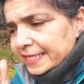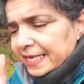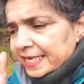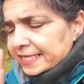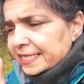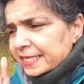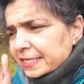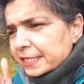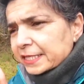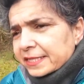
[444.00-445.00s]
It
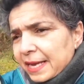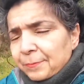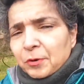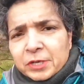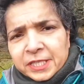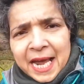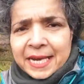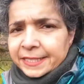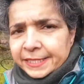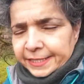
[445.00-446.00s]
isn't a separate
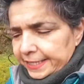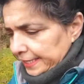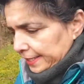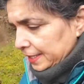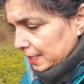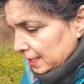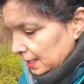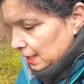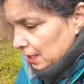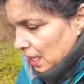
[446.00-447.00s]
entity.
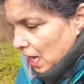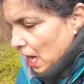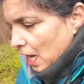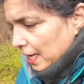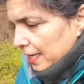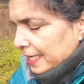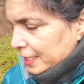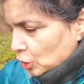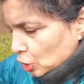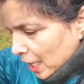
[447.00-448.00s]

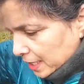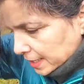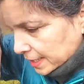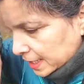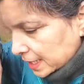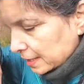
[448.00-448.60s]
It just